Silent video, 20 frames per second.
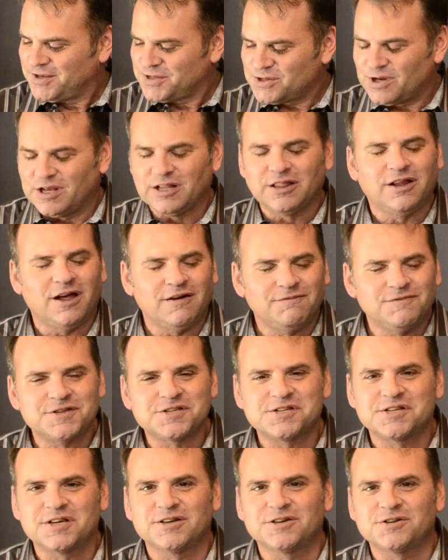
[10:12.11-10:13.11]
I love the
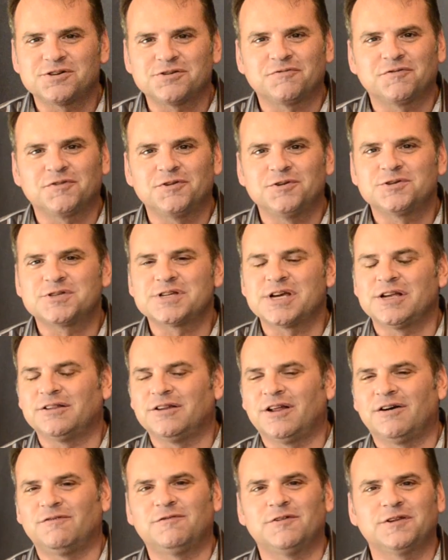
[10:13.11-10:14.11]
Signature Flutes. I
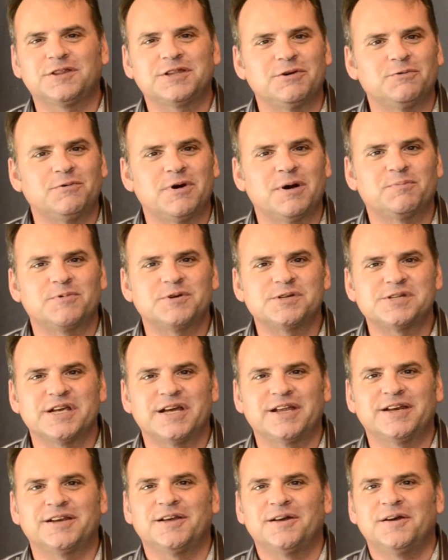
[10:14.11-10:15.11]
love what they
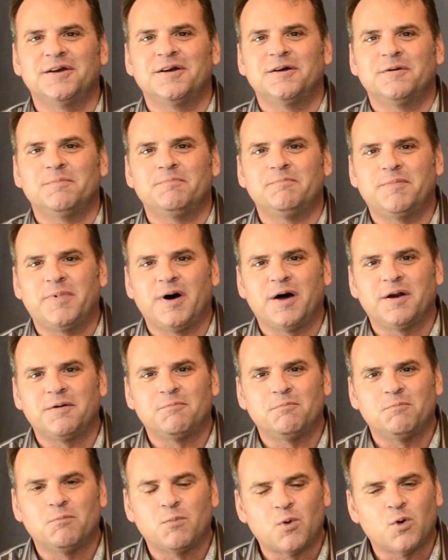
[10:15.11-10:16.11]
represent.
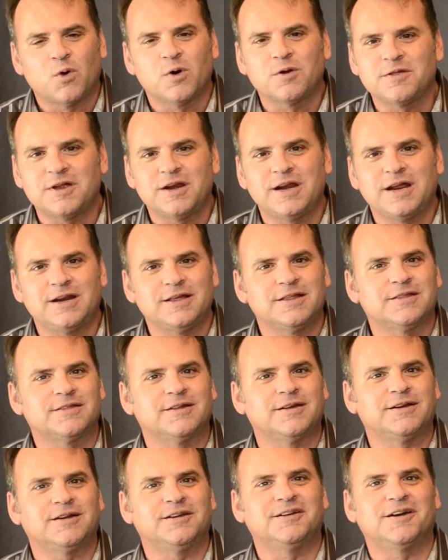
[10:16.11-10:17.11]
But more than
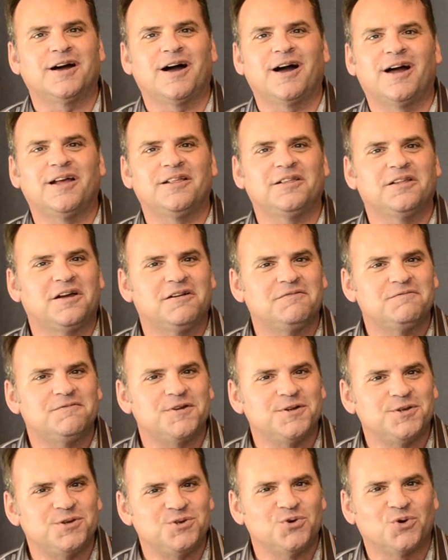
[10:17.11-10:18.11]
anything, I love
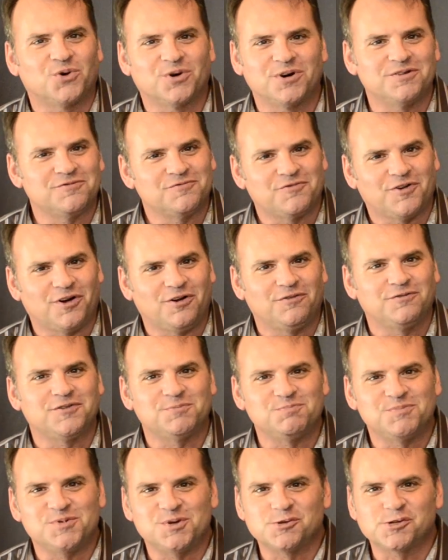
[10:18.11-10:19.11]
that you're involved
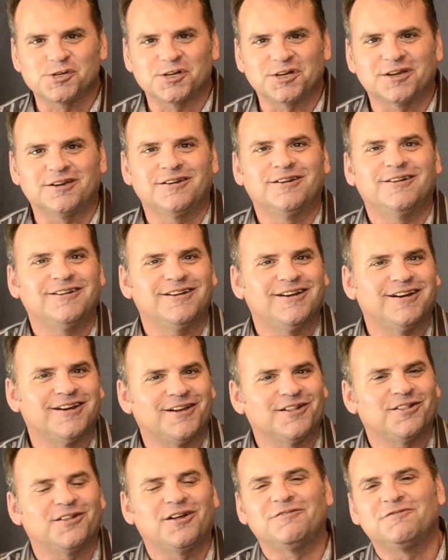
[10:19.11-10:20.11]
in music,
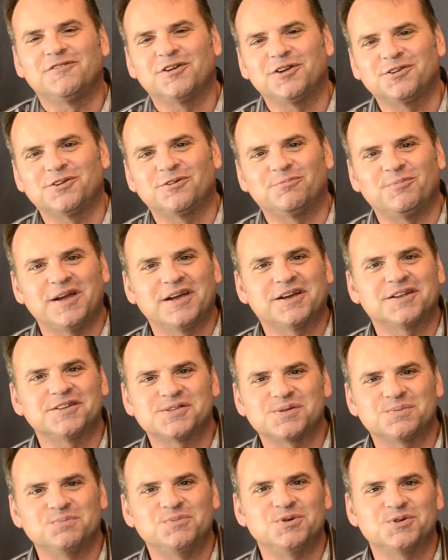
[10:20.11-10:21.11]
and I love that you're making
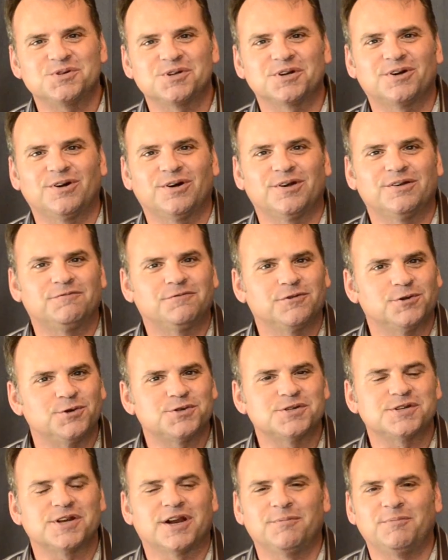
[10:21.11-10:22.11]
some music on
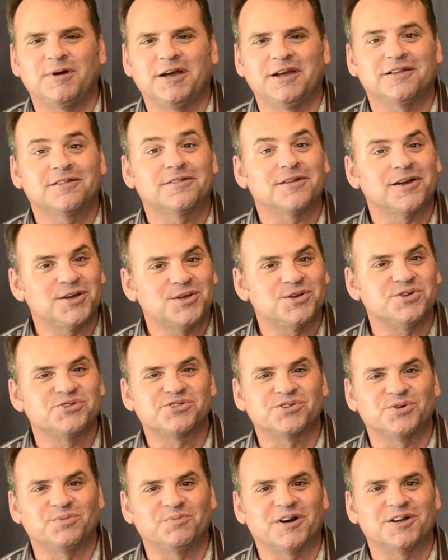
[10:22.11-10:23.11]
flutes that I make. Thank you
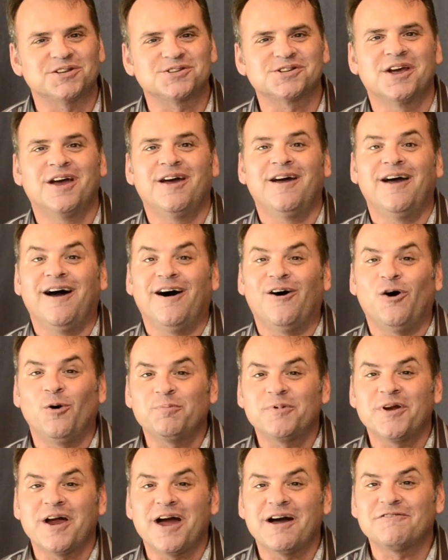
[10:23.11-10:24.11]
so much.
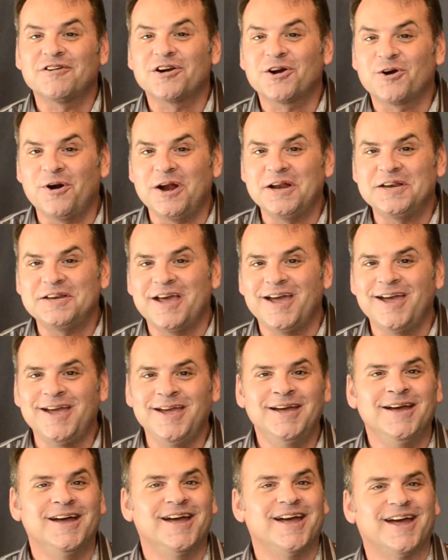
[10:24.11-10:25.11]
Hope you're having a great
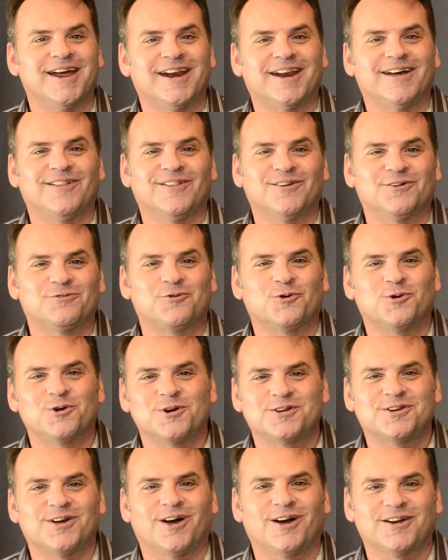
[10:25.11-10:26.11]
day, and I'll look
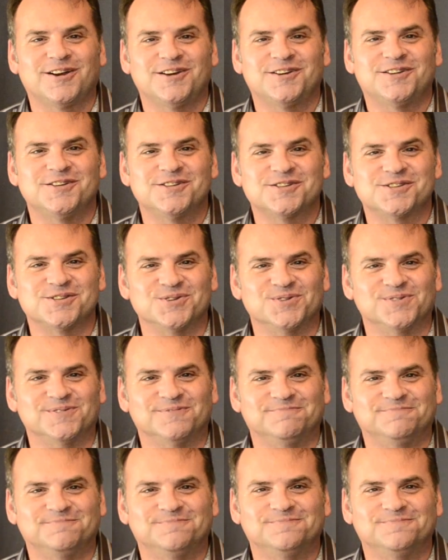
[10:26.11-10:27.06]
forward to talking to you soon.